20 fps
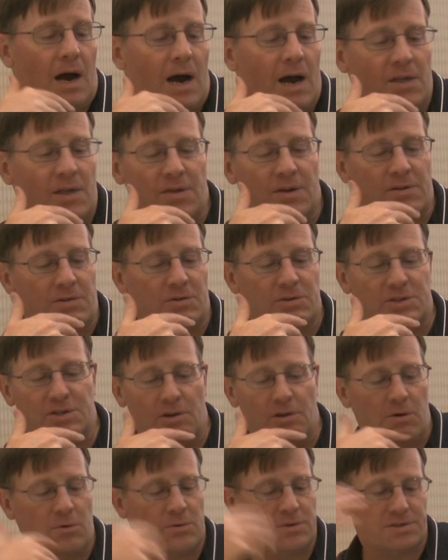I think there's
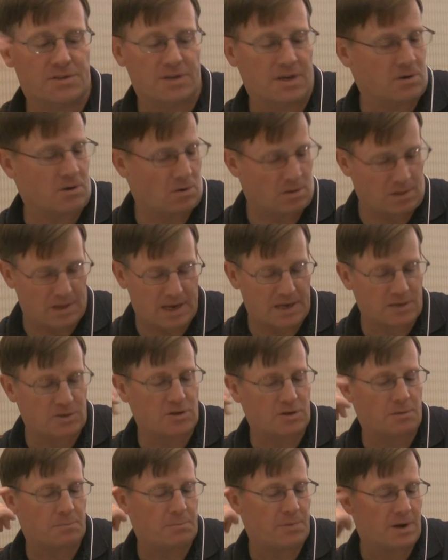no single
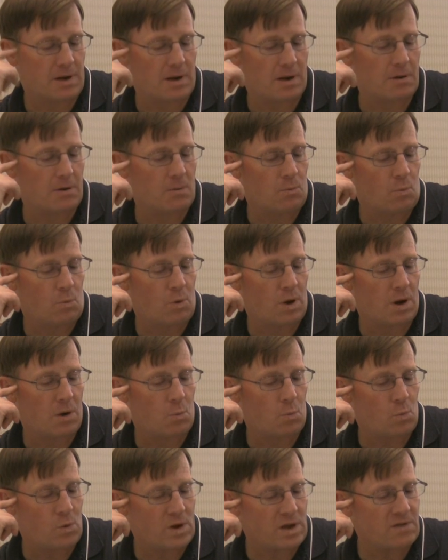answer, but
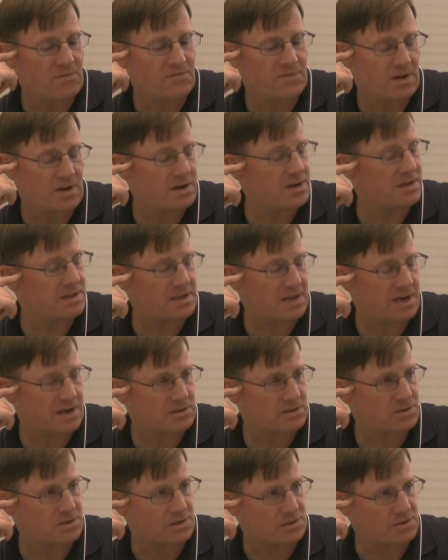what we've done in
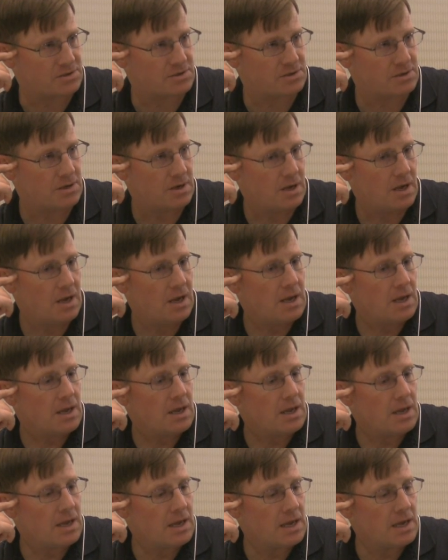Texas
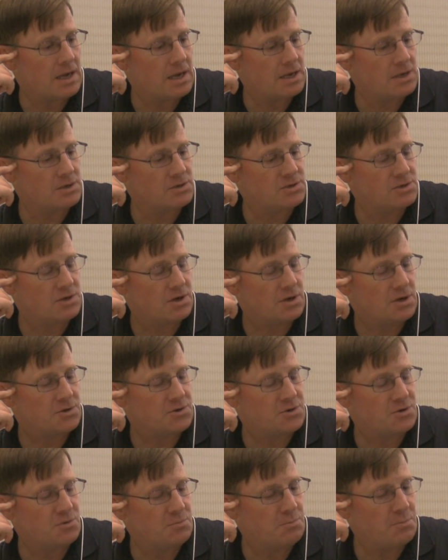is
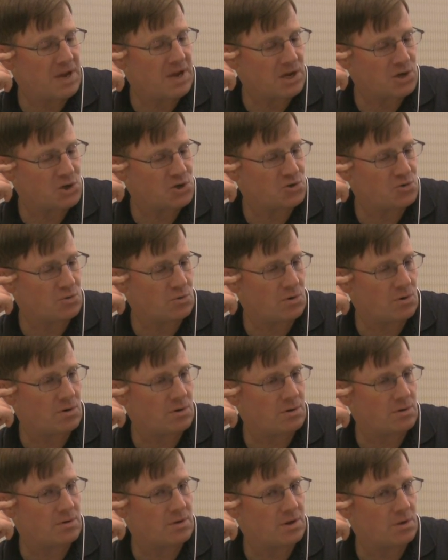to make
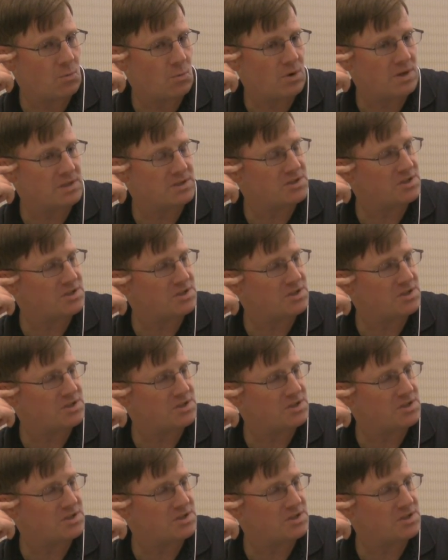sure that when